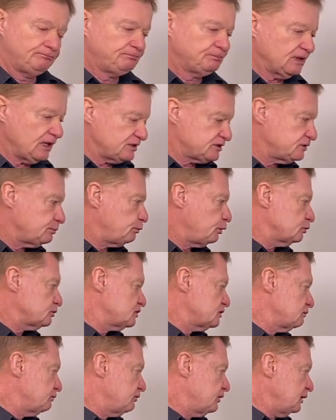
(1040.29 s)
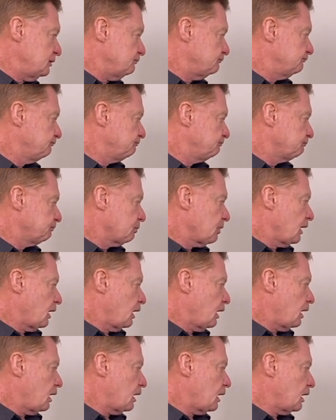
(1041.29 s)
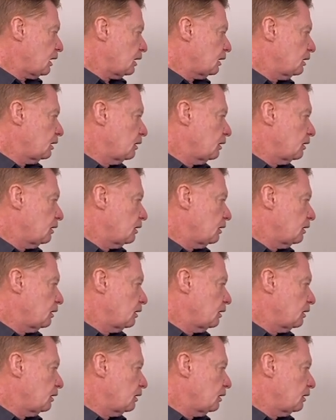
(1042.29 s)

That's a positive thing. From